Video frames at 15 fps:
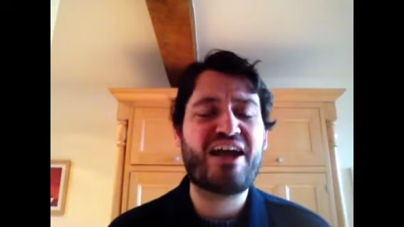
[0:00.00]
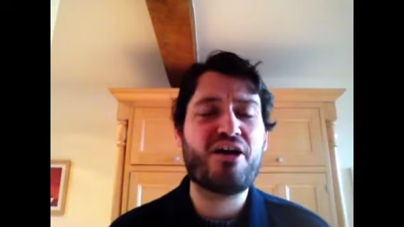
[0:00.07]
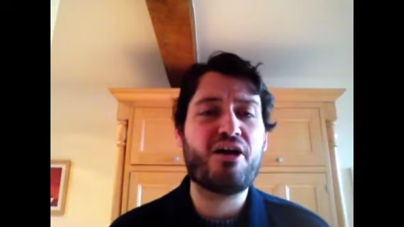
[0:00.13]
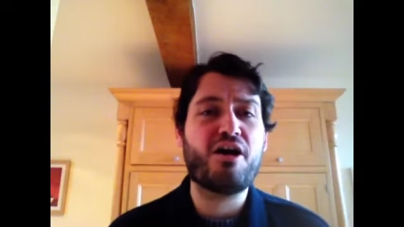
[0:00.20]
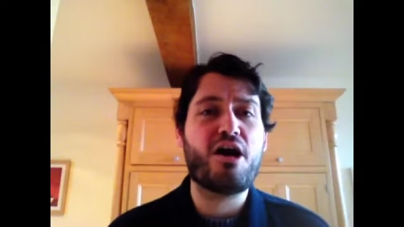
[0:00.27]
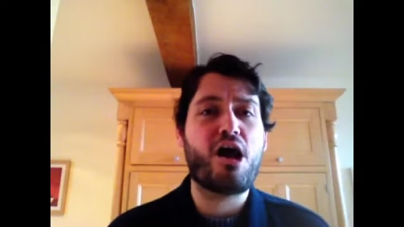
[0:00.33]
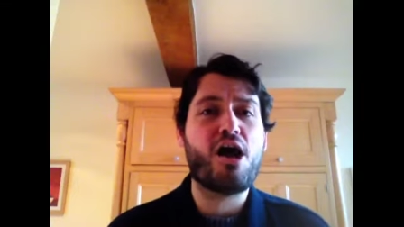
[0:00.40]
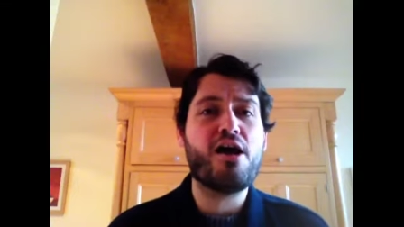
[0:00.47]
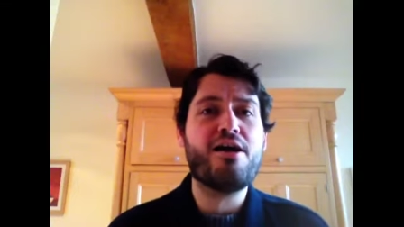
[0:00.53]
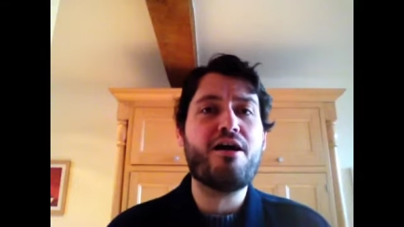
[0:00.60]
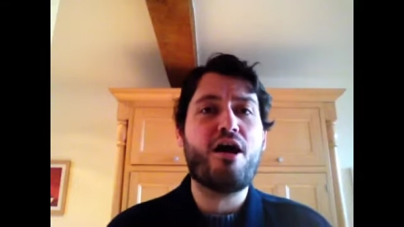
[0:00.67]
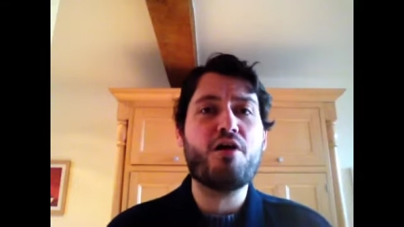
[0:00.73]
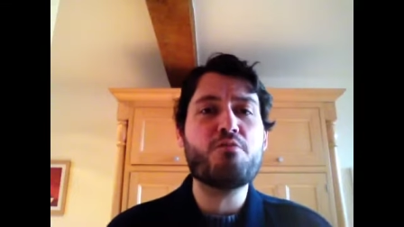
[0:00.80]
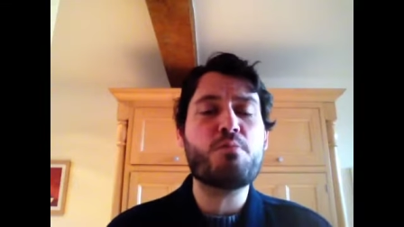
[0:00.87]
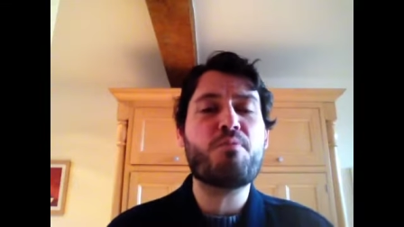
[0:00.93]
I, I,
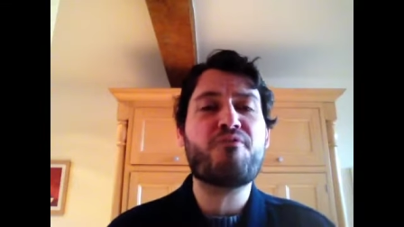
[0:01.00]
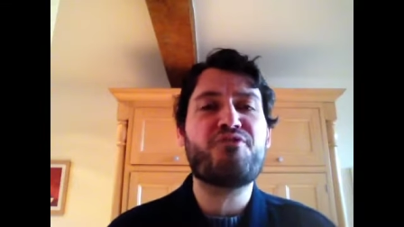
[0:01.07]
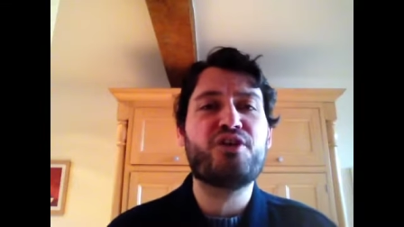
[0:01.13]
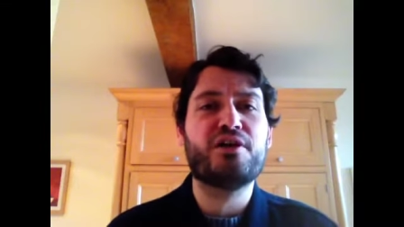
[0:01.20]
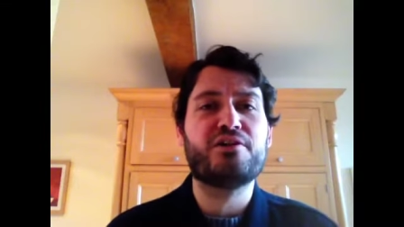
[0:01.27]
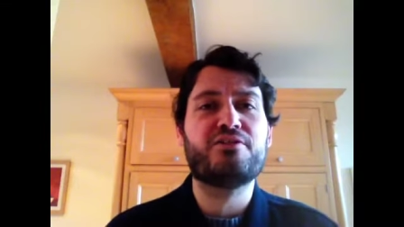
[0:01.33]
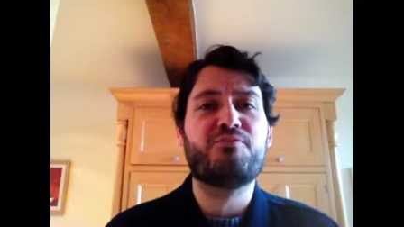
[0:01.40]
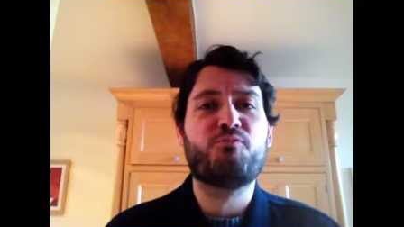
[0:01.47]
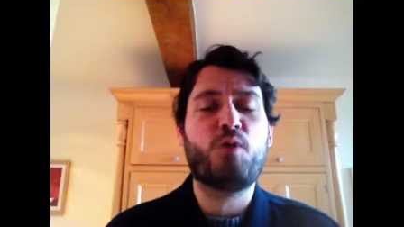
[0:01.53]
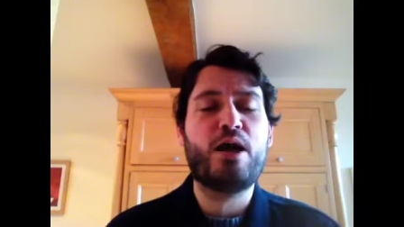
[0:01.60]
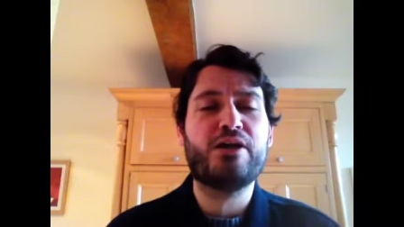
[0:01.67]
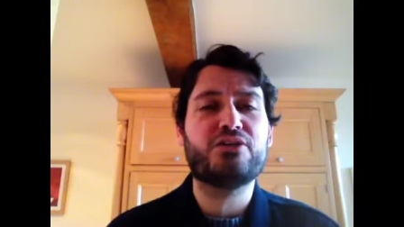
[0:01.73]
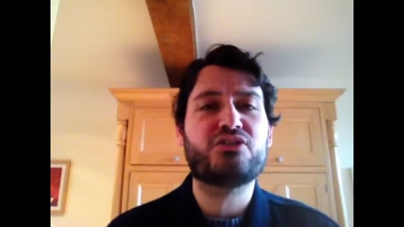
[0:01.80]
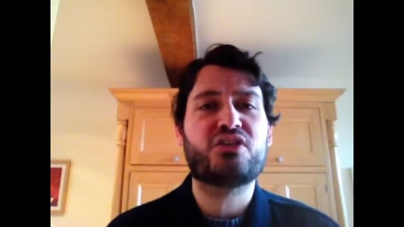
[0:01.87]
I, would prefer Wales